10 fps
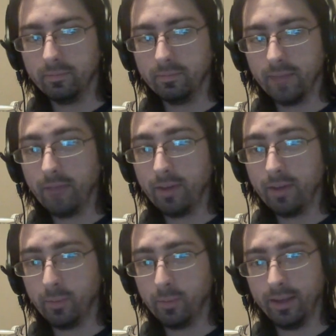I've
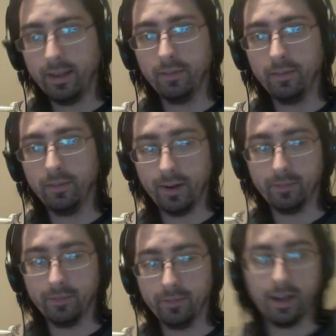never been a
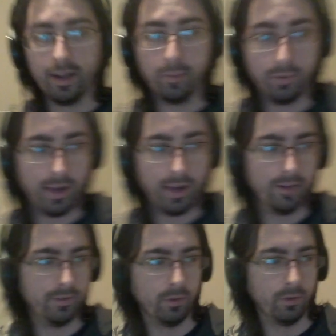very, very
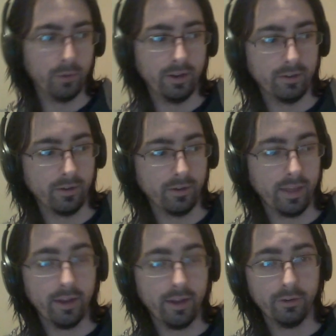prideful creature.
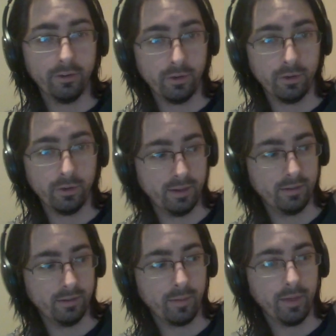That has always been
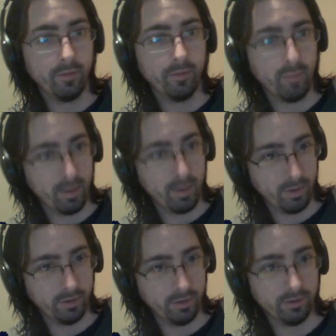something for my
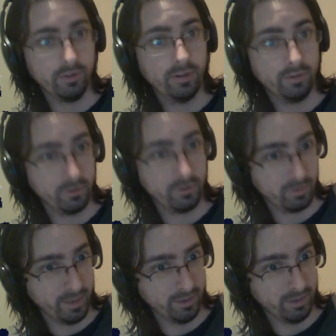brothers and sisters to
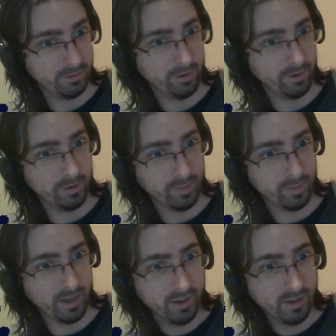be concerned
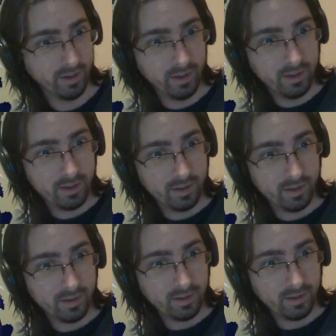about.
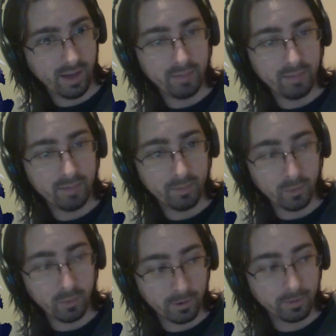I've been
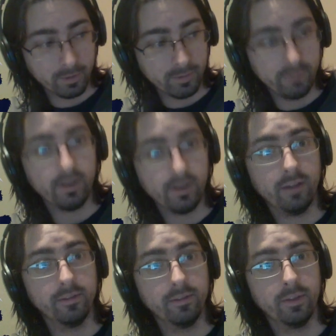more
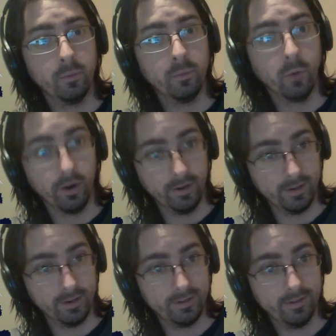involved with the work
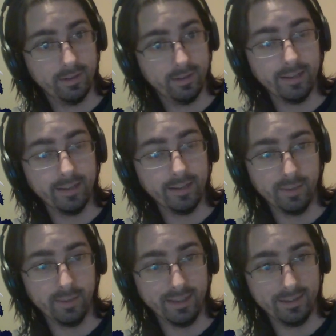that needs to
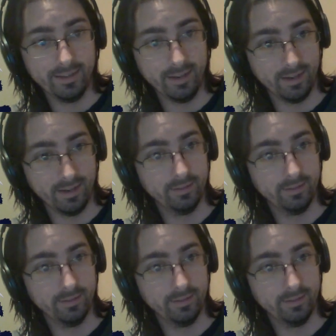be done.